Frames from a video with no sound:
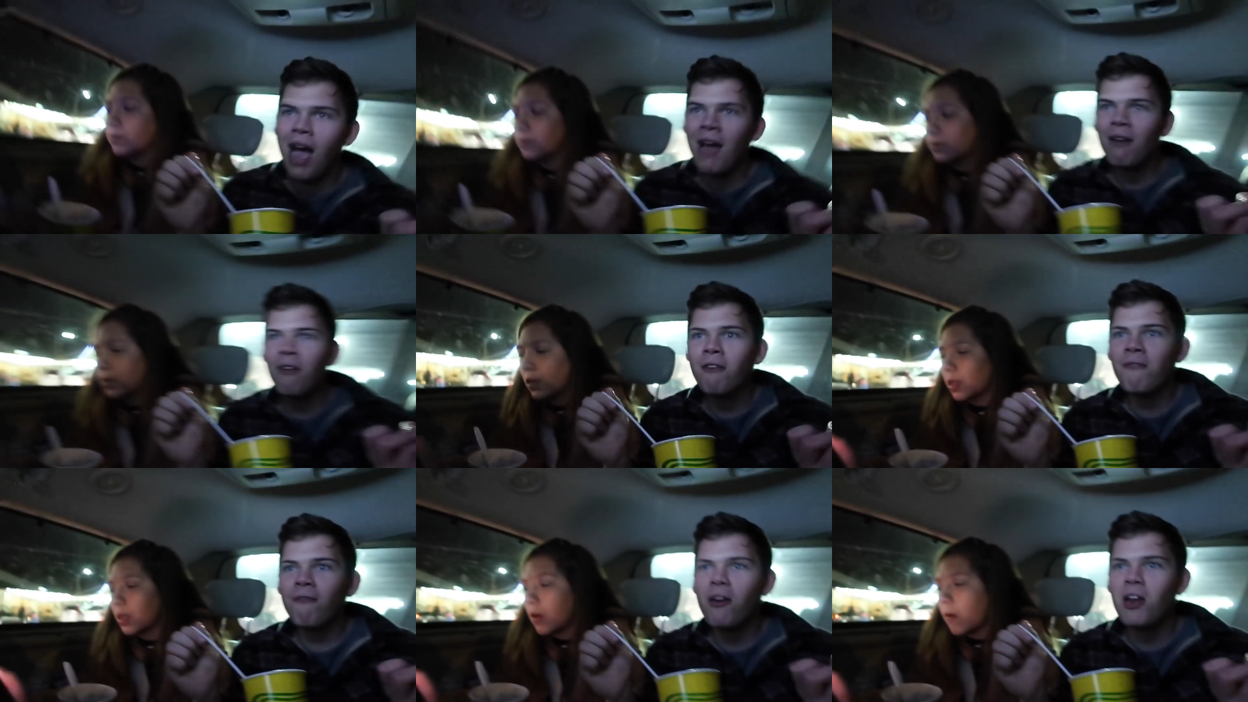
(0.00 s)
Speaker 1: I
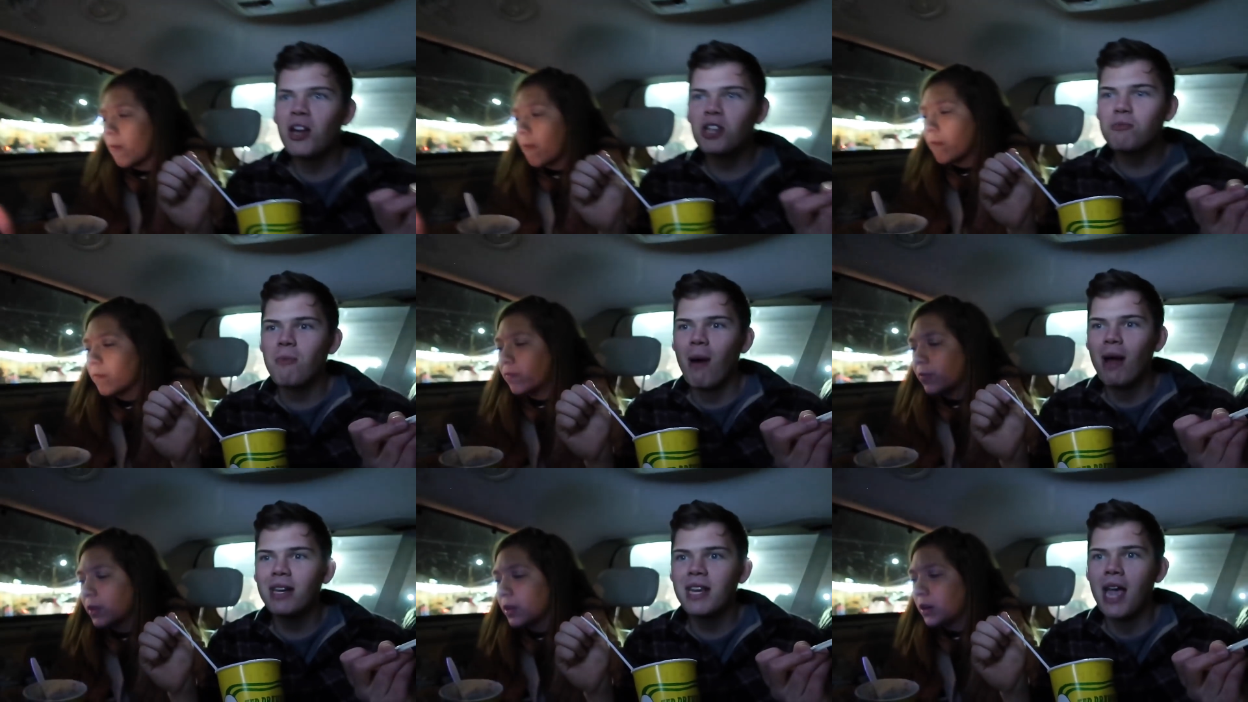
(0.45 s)
haven't finished
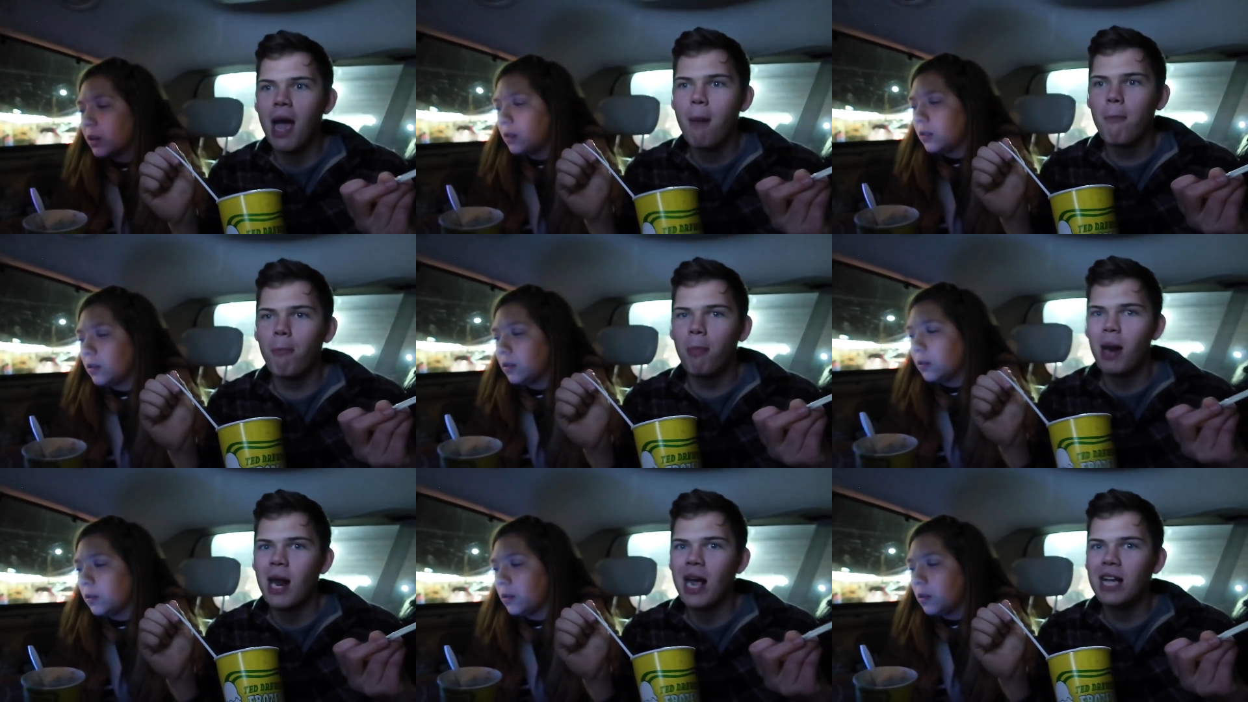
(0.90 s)
mine
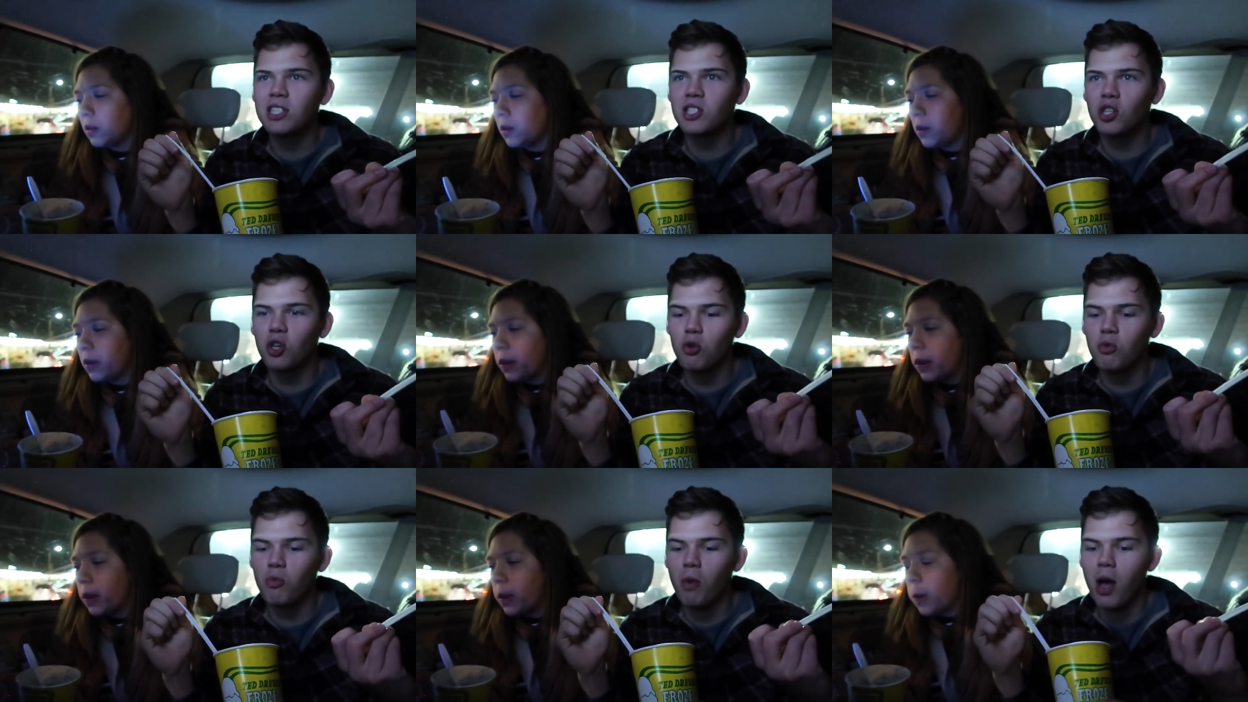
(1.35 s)
yet, but I
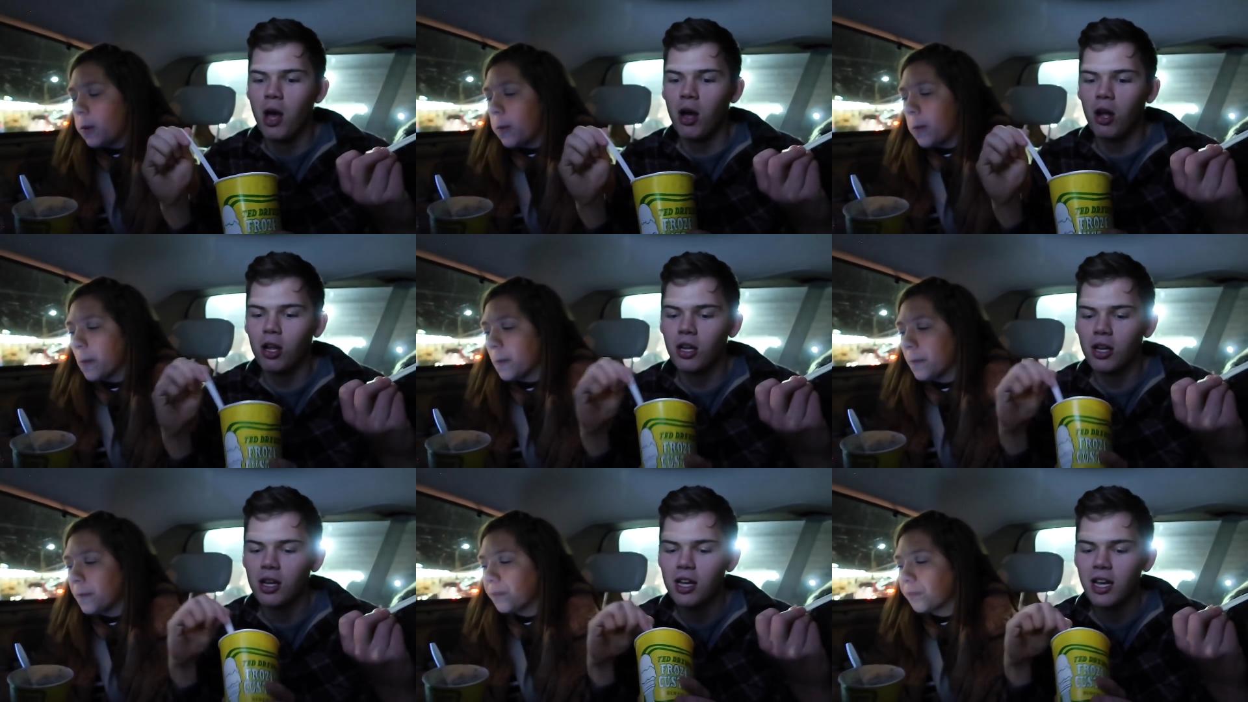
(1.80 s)
soon
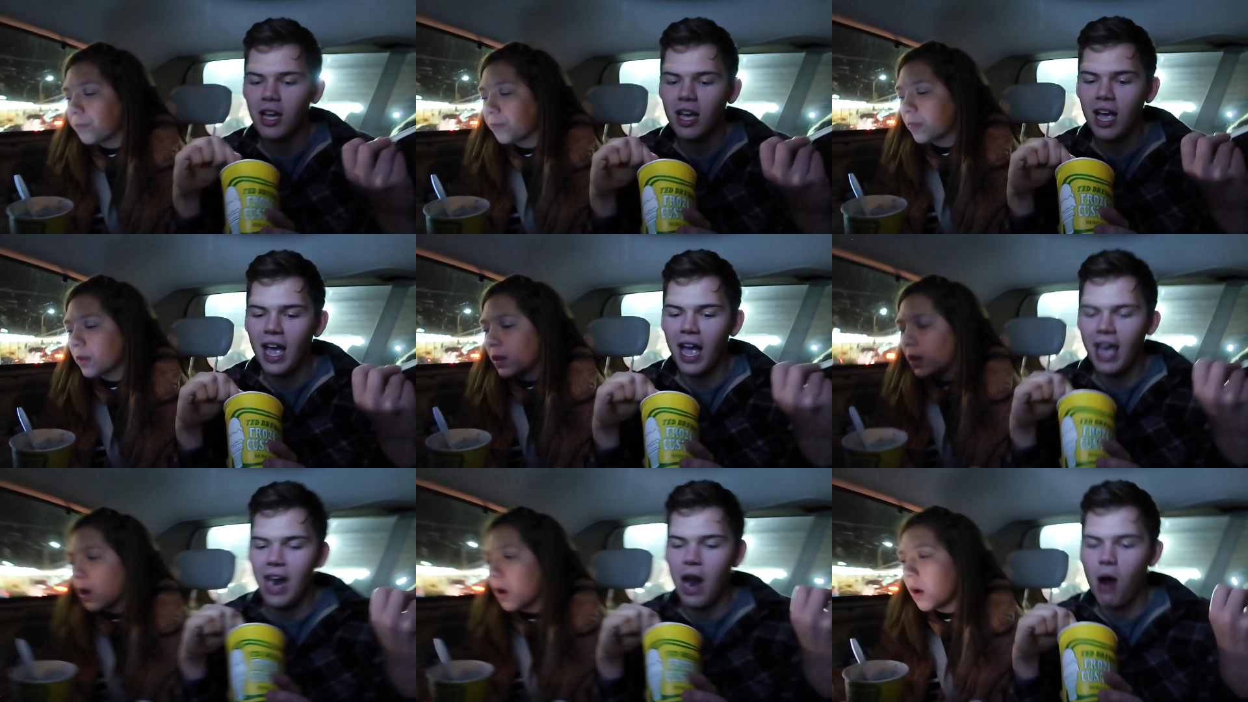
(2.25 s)
will.
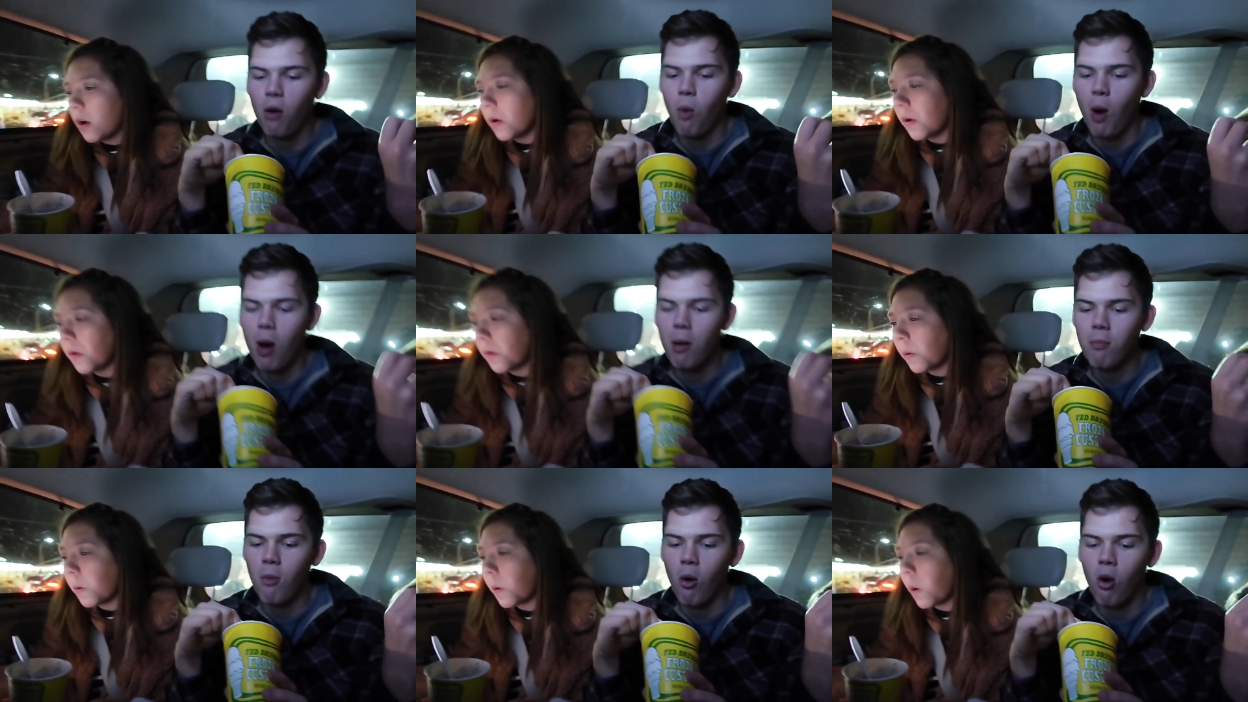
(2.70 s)
And I want